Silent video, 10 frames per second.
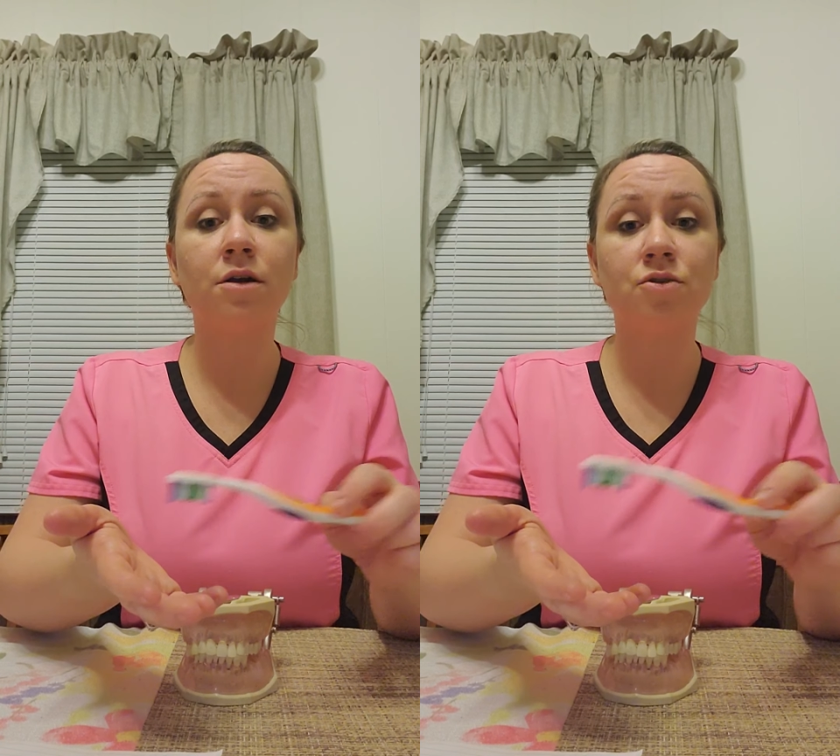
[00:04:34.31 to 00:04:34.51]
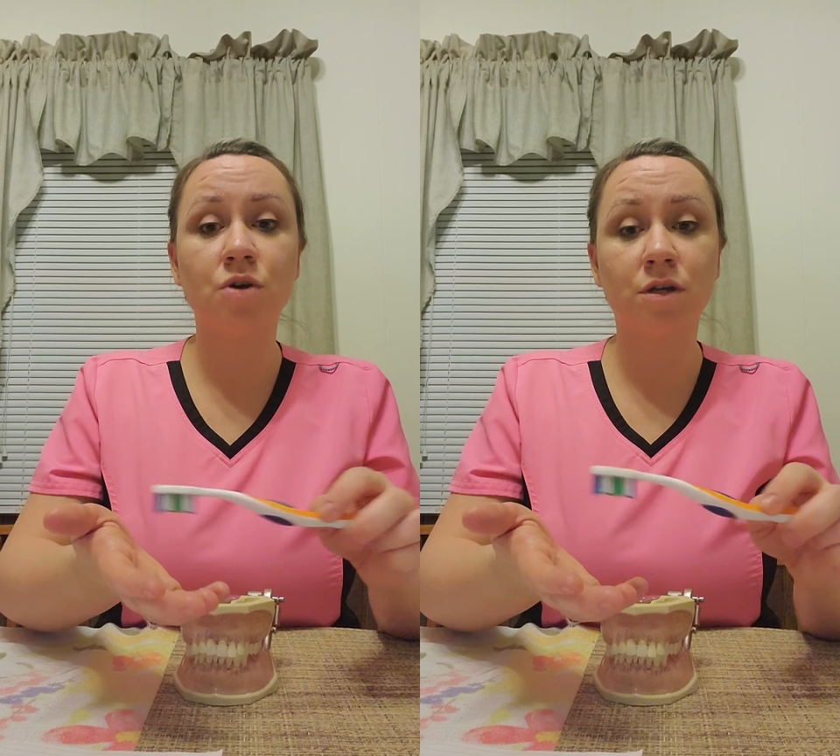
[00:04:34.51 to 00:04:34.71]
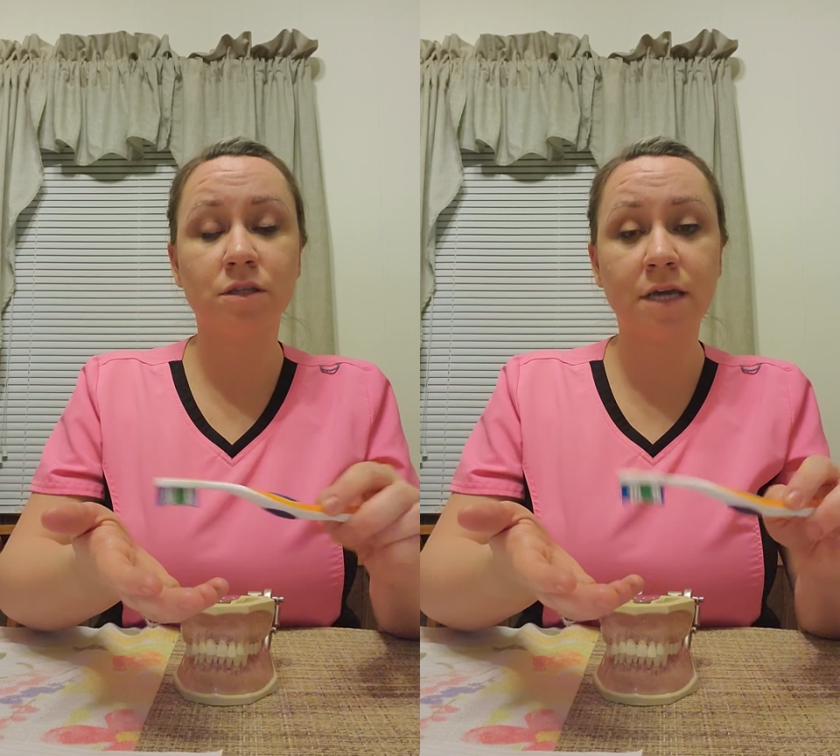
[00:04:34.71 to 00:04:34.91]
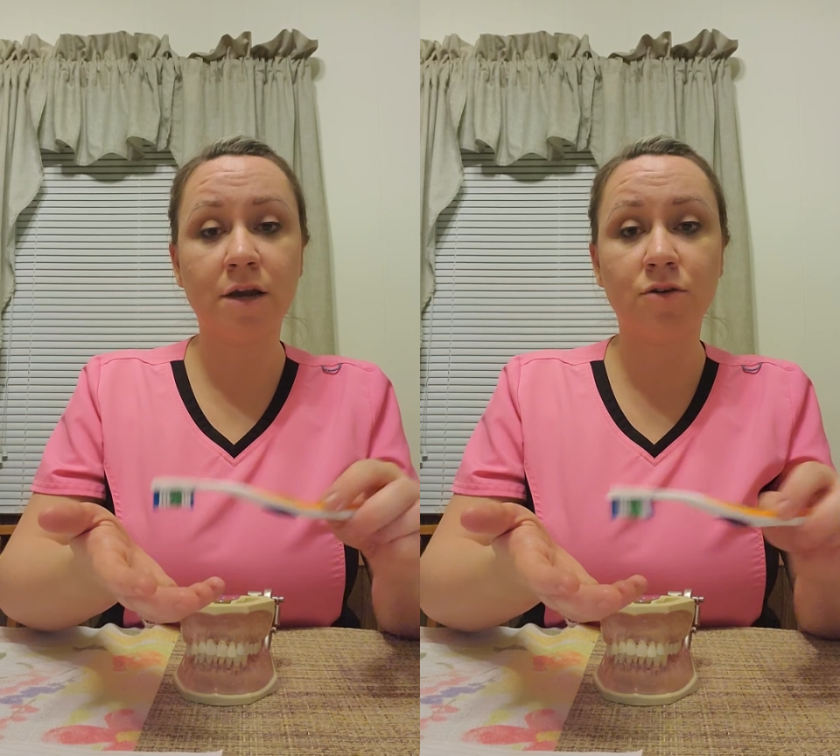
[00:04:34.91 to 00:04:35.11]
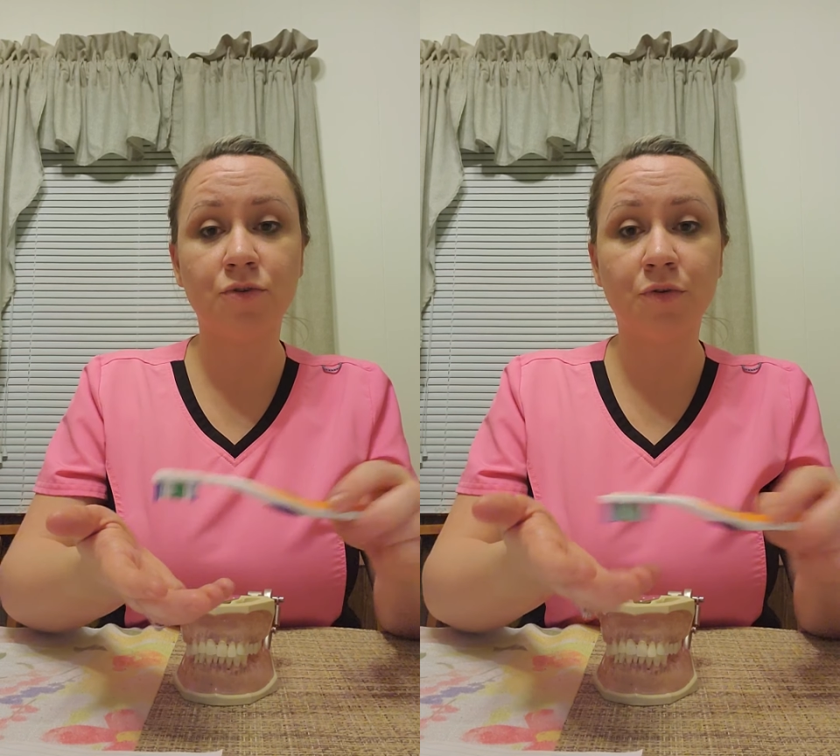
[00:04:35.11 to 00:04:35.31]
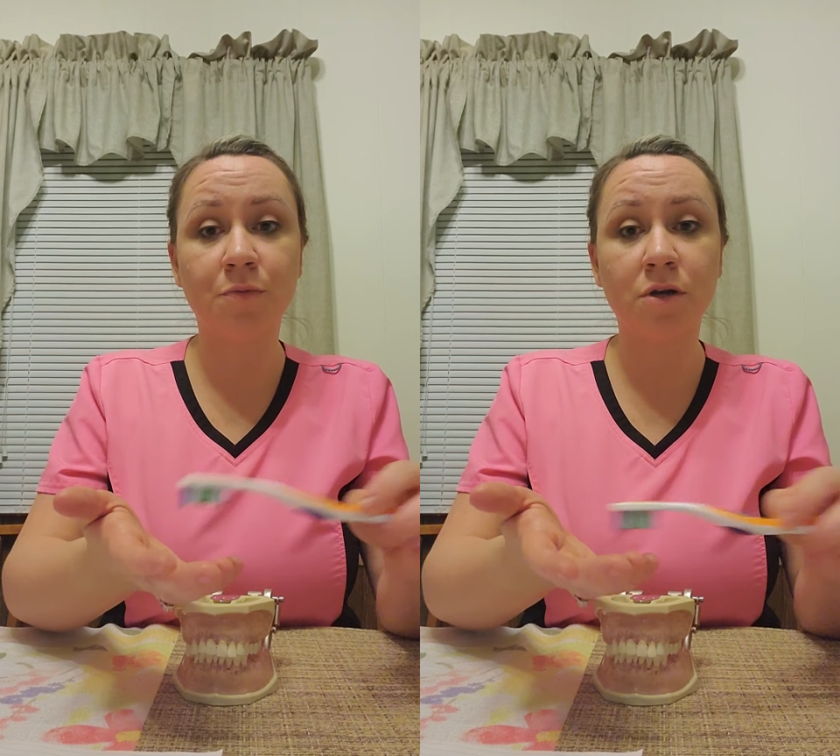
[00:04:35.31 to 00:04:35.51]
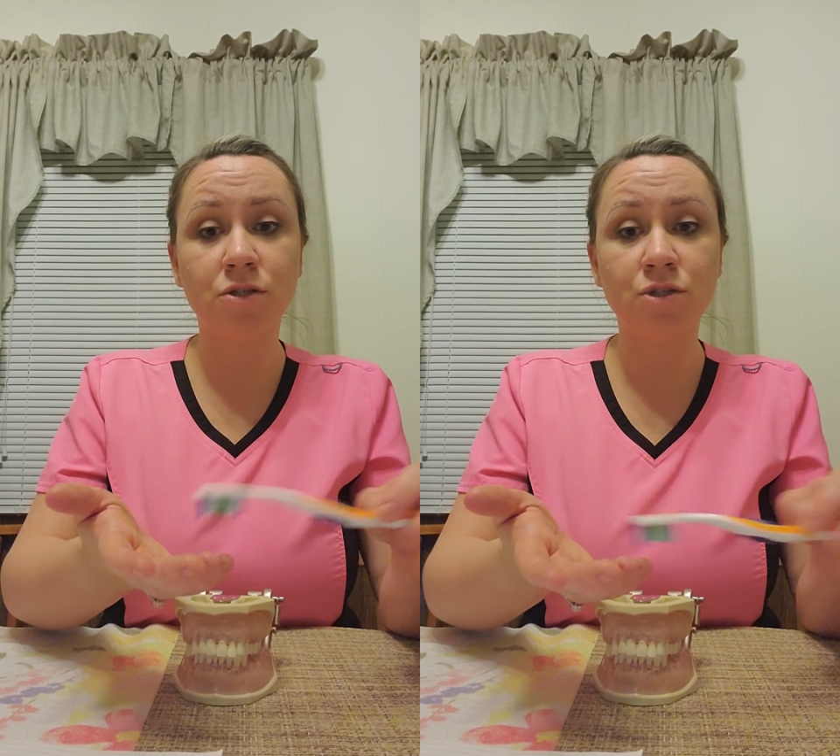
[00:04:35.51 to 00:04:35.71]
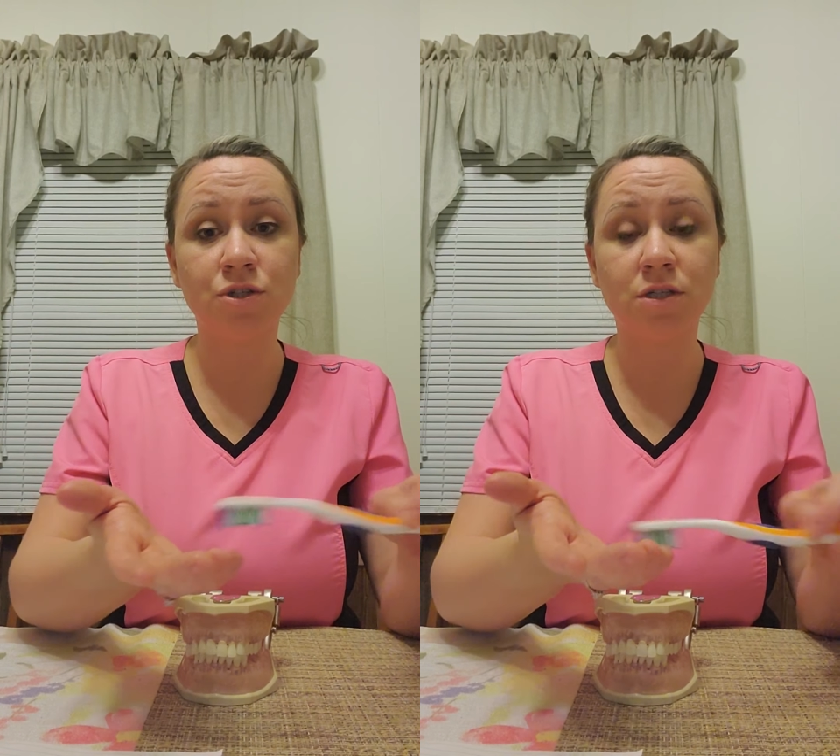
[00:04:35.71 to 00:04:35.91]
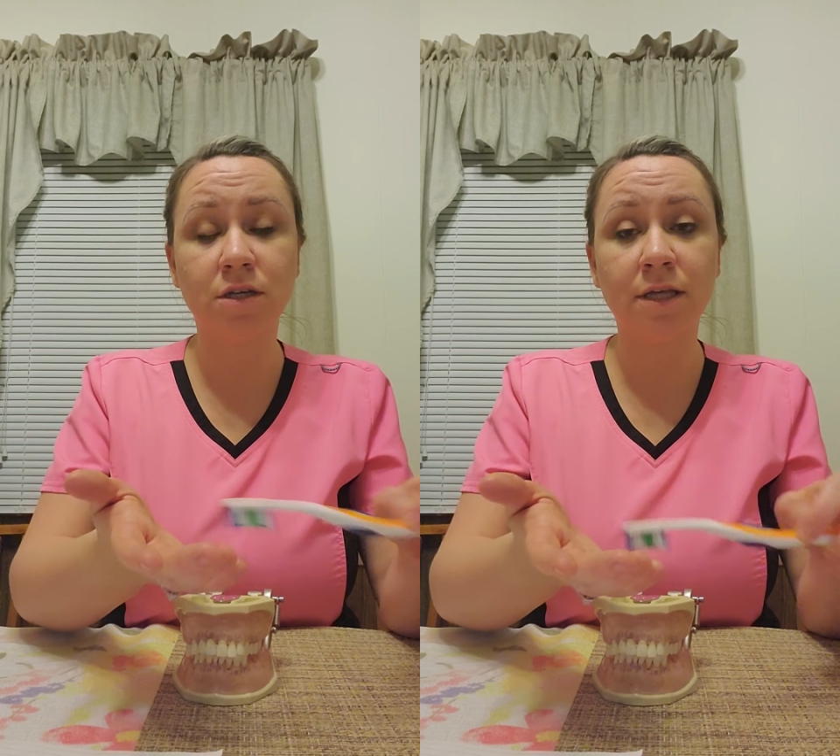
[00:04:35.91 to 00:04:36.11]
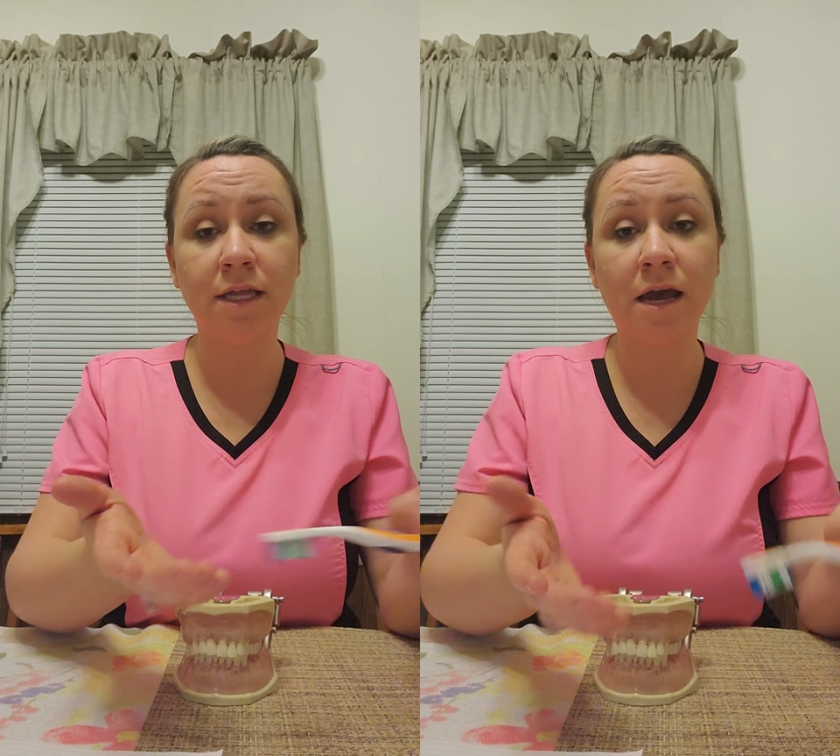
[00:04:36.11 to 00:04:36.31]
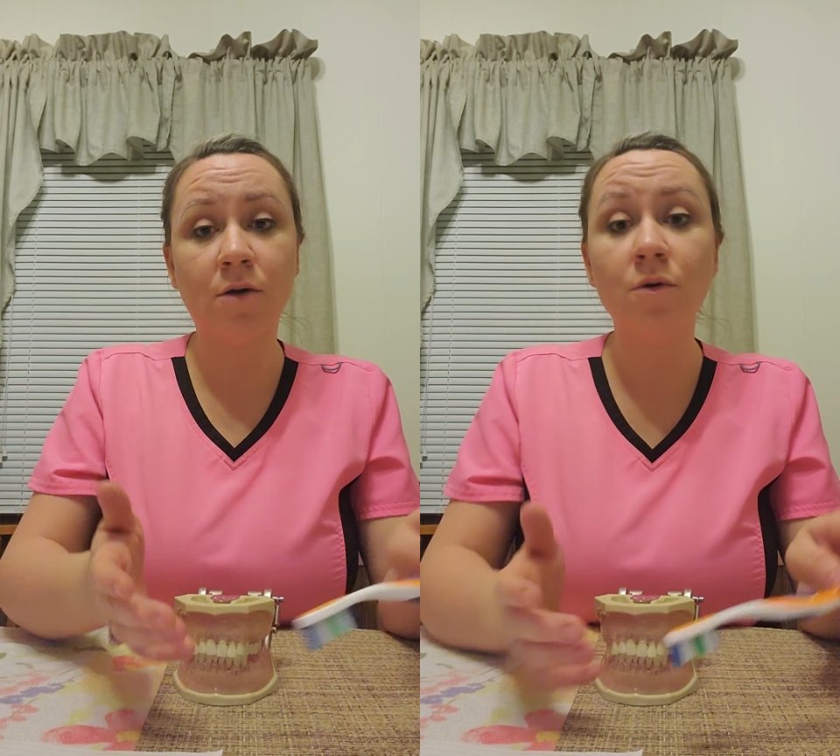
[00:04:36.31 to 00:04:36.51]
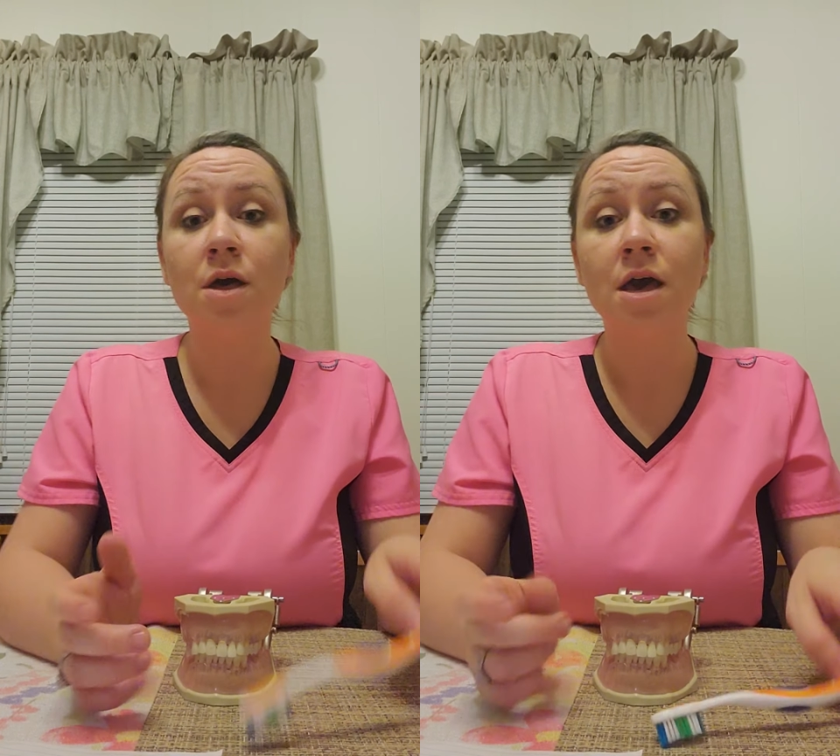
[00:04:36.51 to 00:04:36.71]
and she can take her toothbrush and just clean out